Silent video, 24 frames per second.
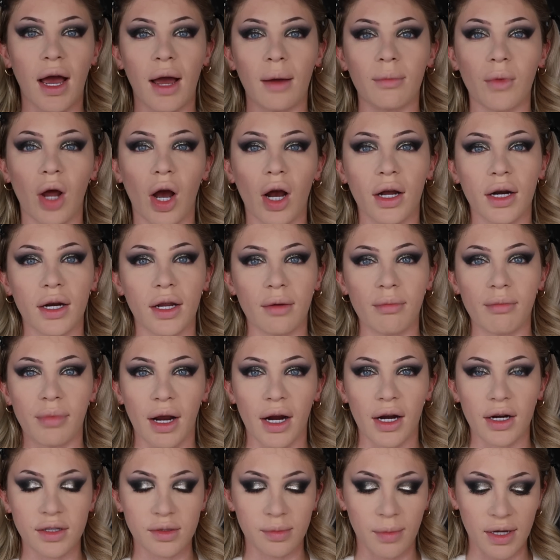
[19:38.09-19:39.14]
I'm not gonna
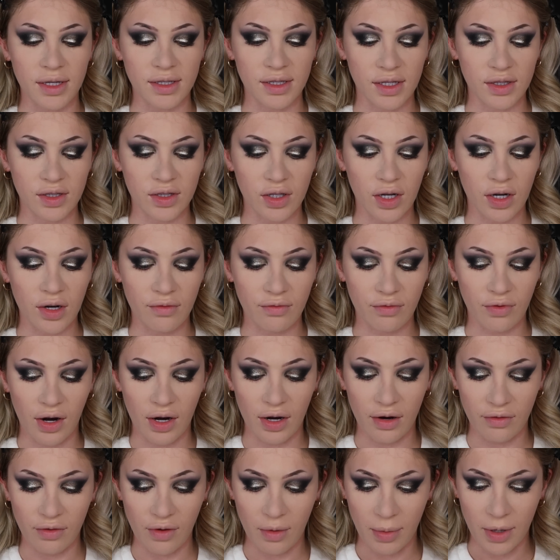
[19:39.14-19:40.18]
embarrass my sister in
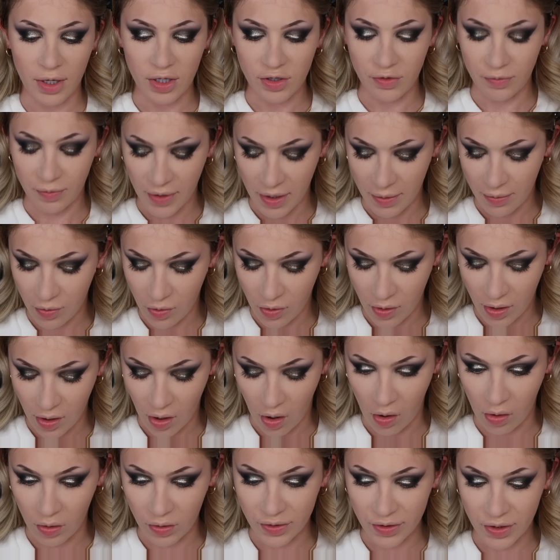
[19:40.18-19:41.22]
front of a bunch of people
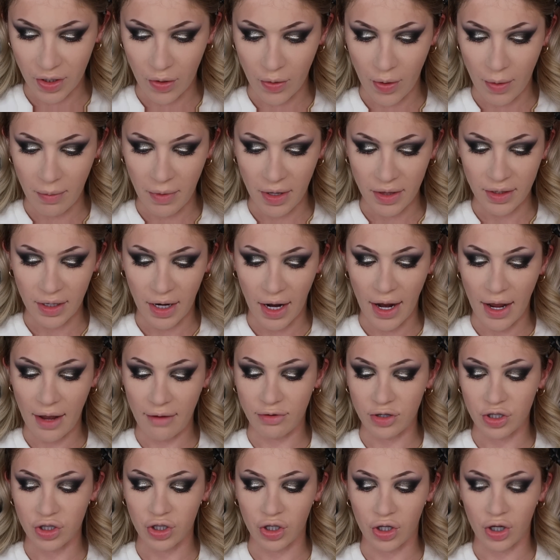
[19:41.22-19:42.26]
and also admit that I
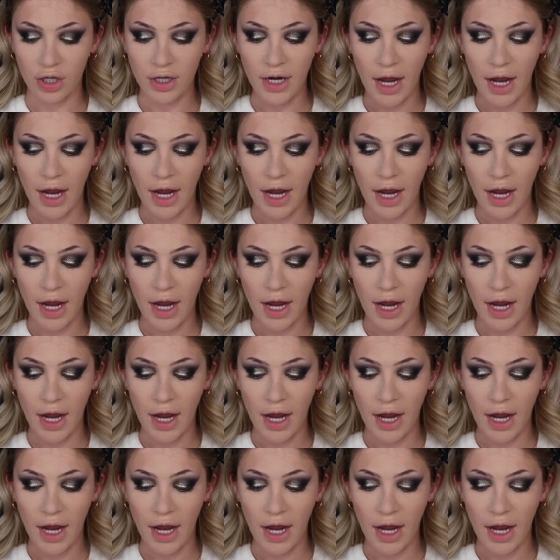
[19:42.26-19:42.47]
have a sugar